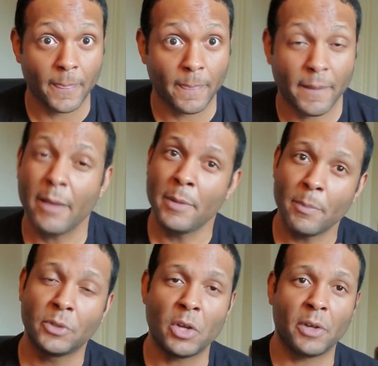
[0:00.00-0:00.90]
And I
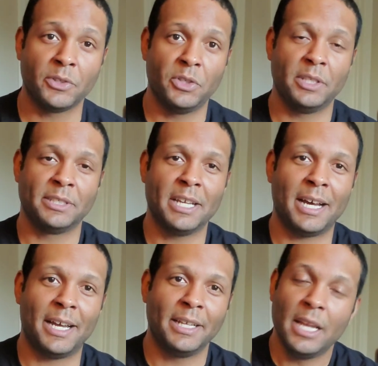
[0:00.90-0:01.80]
remember talking to this
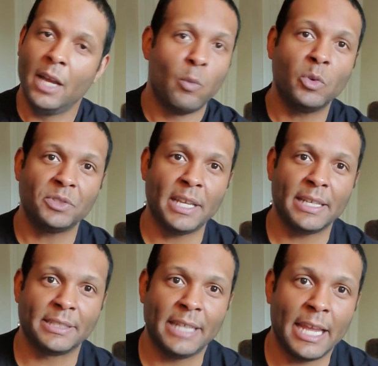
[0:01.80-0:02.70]
guy, won't say
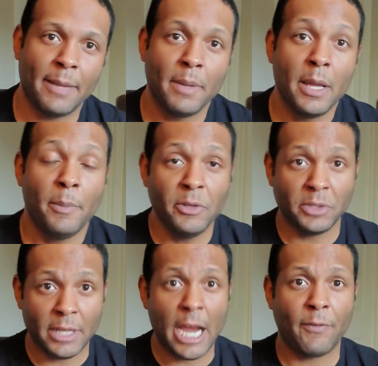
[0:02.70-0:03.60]
his name, but he was
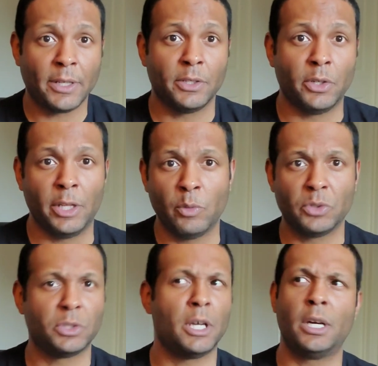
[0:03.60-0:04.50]
an African dude. He
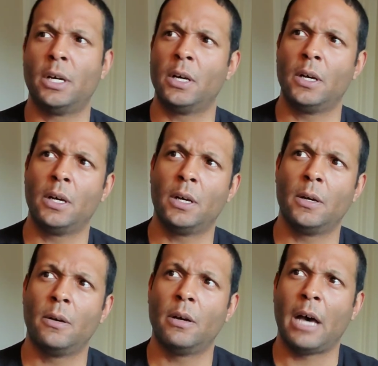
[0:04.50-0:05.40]
was,
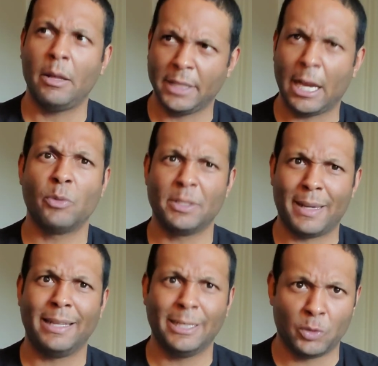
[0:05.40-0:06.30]
I think I was in my
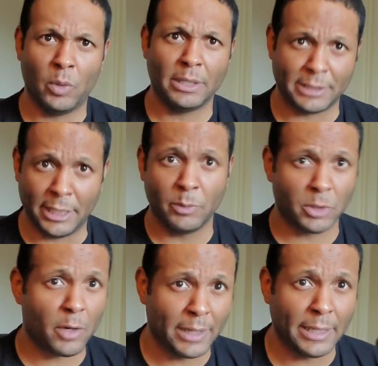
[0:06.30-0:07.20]
late 20s and he was already